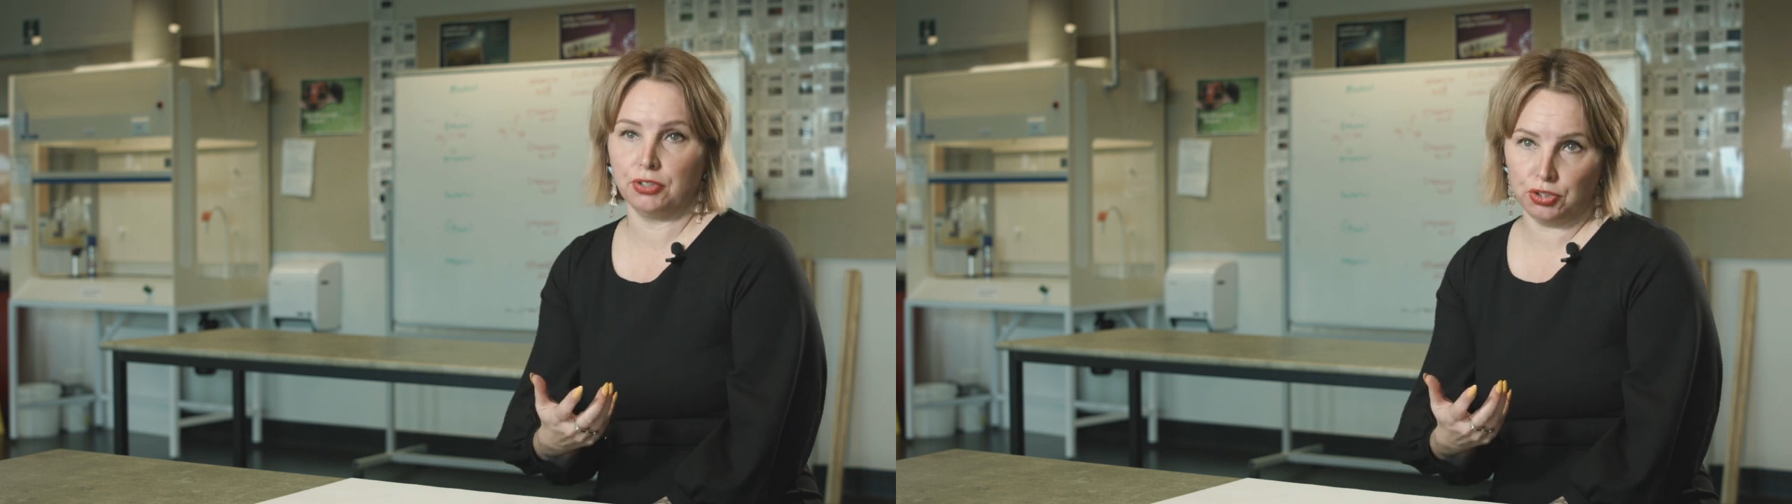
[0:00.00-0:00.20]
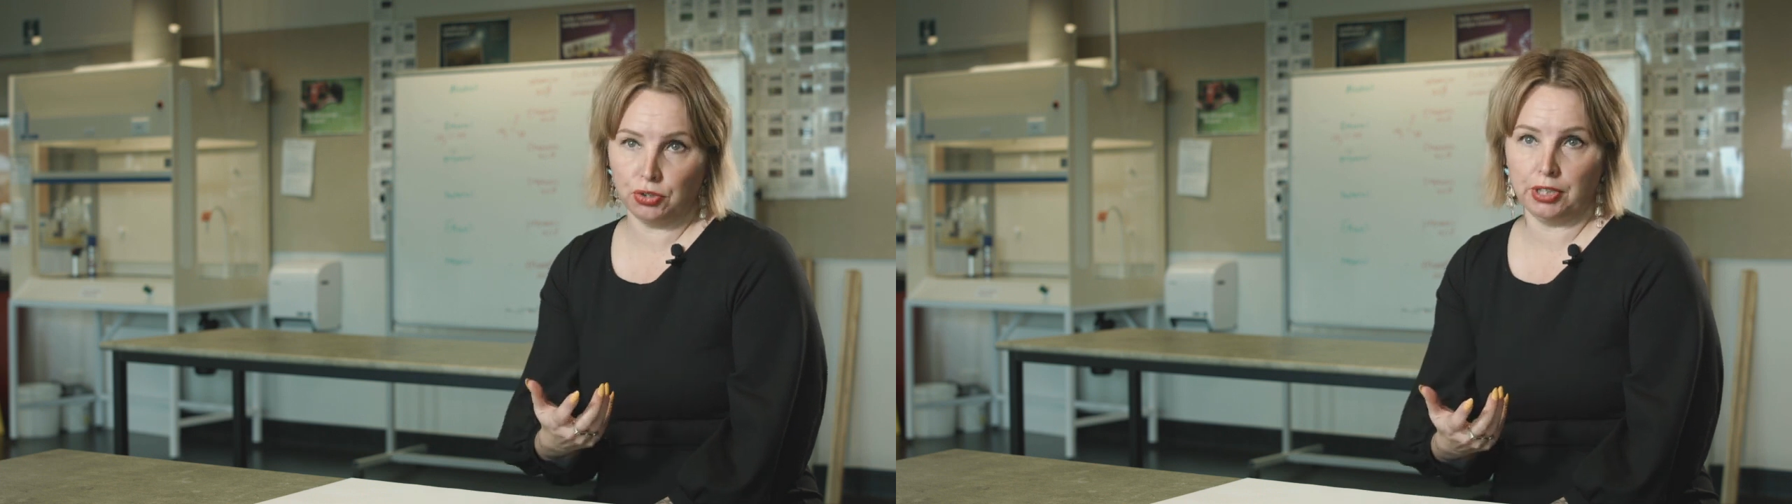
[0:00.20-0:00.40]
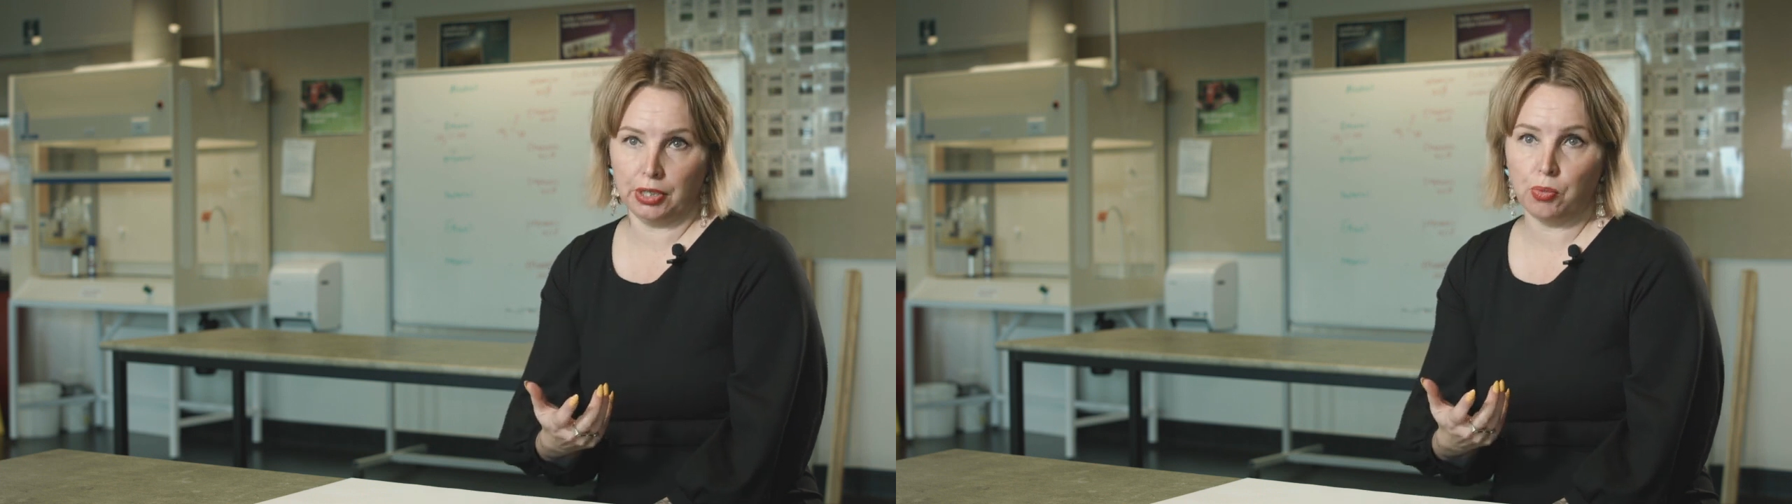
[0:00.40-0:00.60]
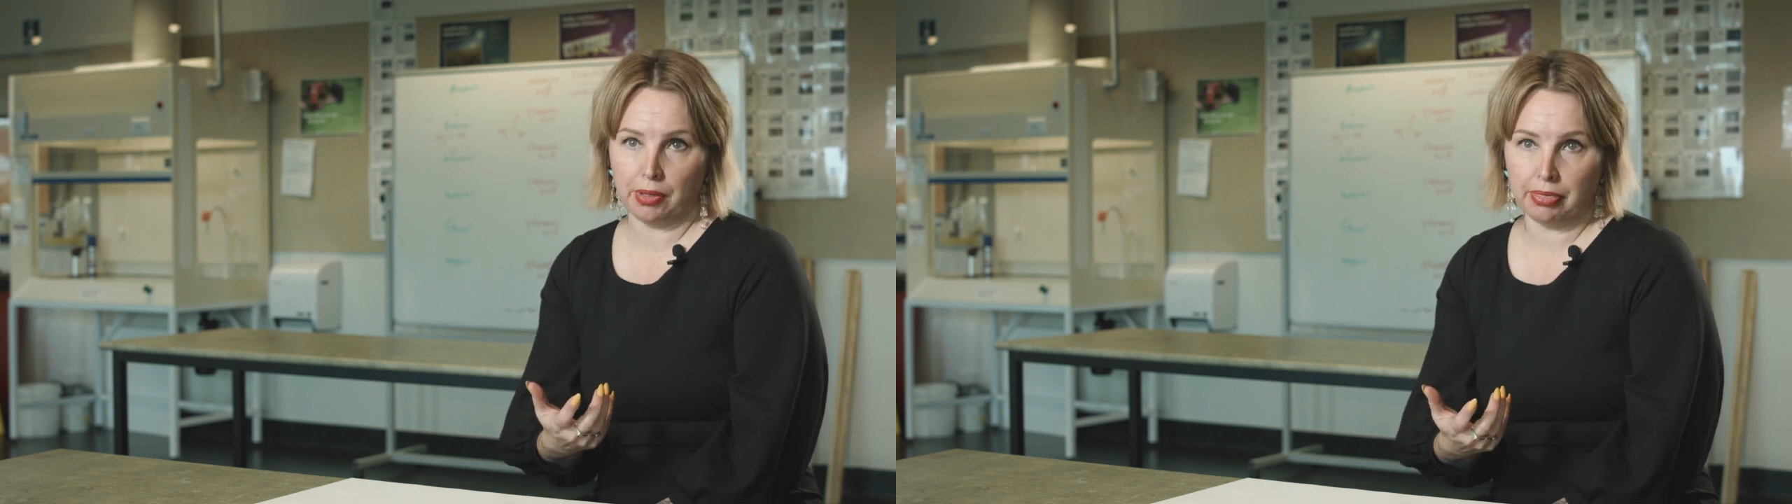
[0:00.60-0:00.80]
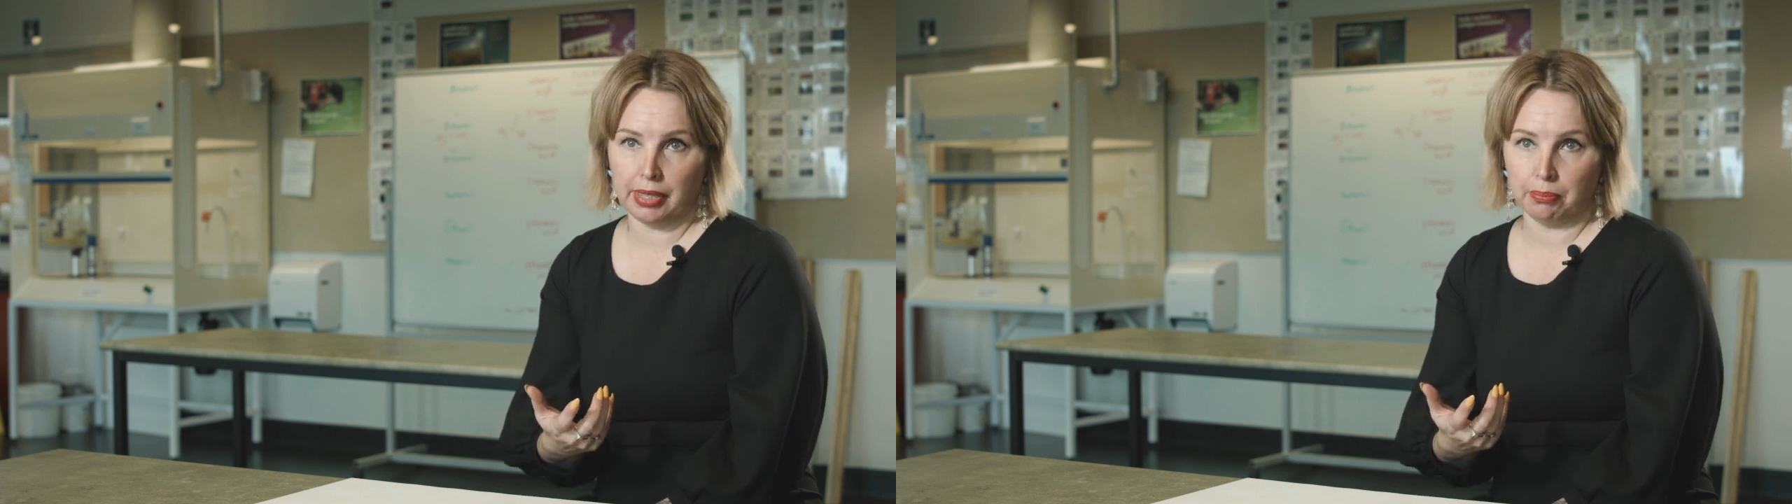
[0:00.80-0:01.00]
the journey
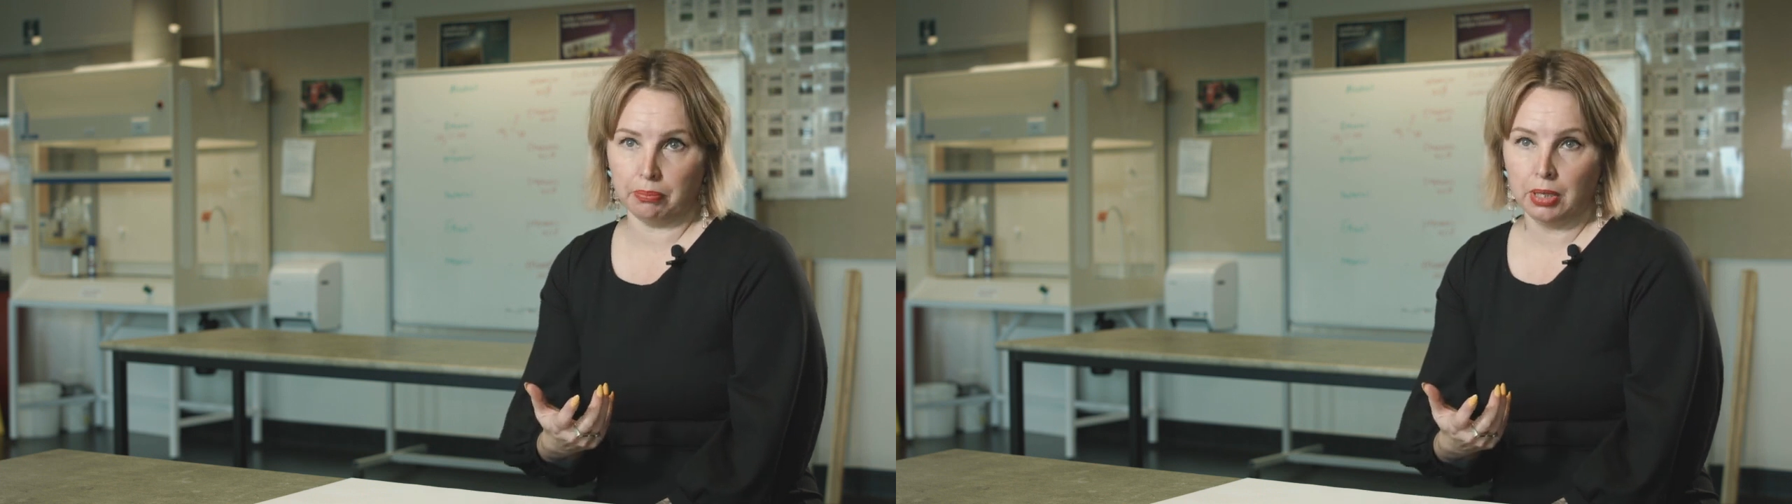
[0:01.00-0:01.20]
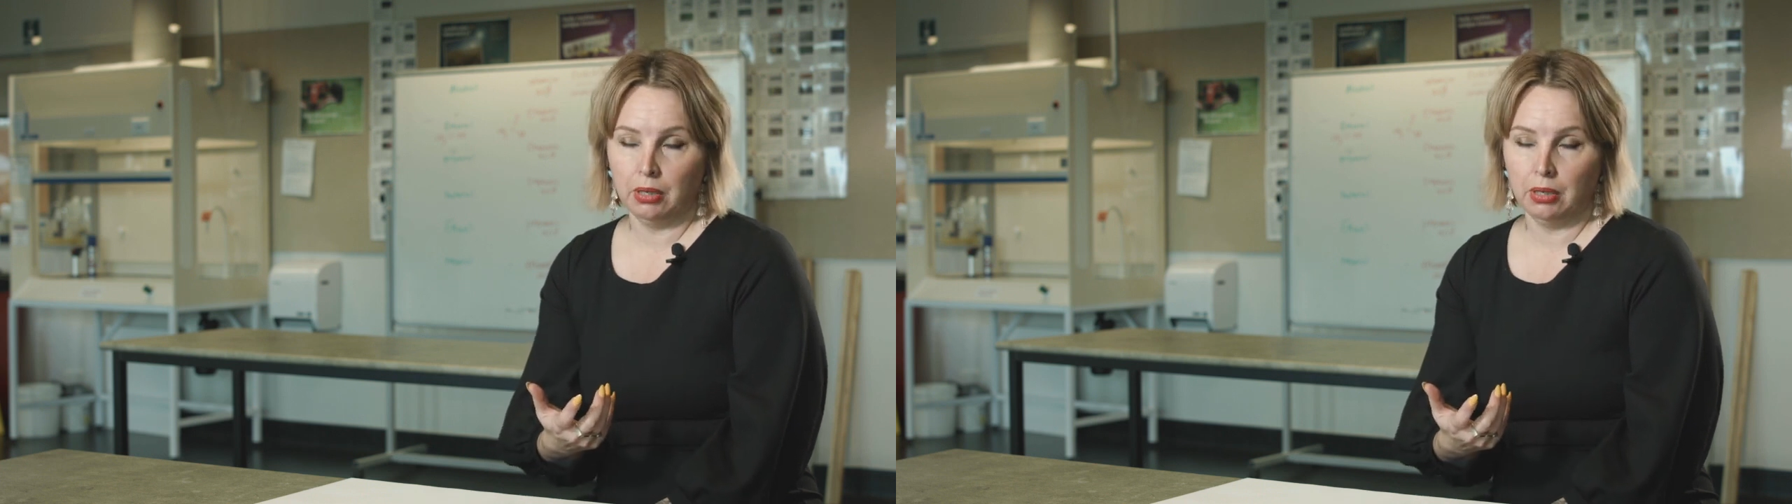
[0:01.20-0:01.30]
with them.